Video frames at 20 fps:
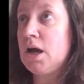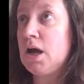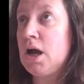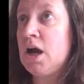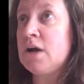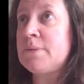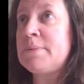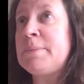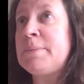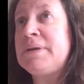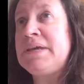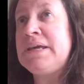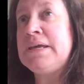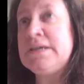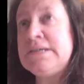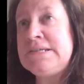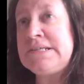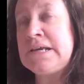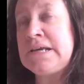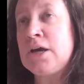I remember
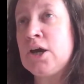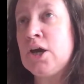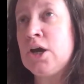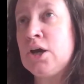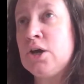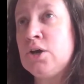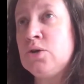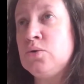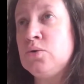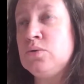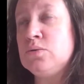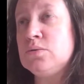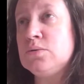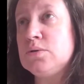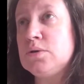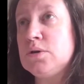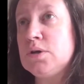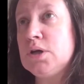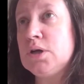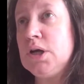years ago,
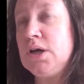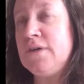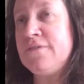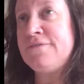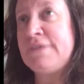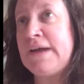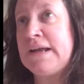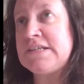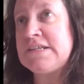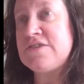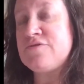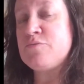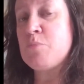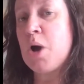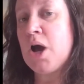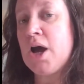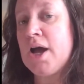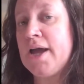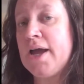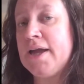a friend of
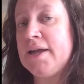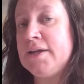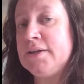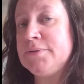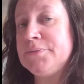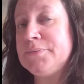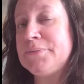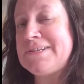mine